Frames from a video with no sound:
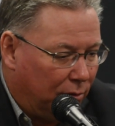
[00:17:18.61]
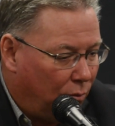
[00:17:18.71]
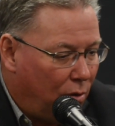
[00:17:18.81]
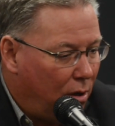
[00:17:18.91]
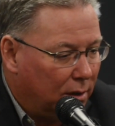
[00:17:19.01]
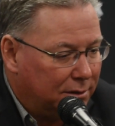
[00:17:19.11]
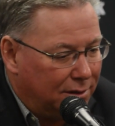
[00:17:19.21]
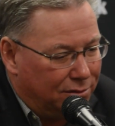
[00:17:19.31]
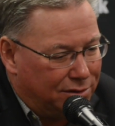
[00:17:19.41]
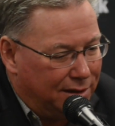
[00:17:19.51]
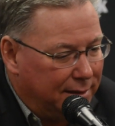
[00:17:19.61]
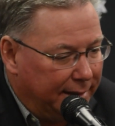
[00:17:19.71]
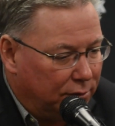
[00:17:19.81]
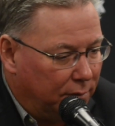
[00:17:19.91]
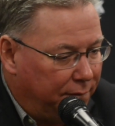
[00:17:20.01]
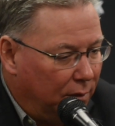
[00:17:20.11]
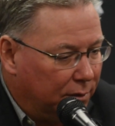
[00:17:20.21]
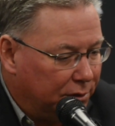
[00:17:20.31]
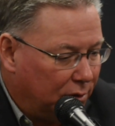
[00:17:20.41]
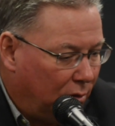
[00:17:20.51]
the walks, those are the things we're
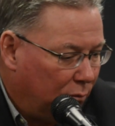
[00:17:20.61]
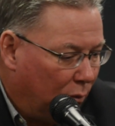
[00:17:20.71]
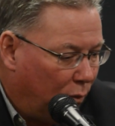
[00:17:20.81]
focusing on.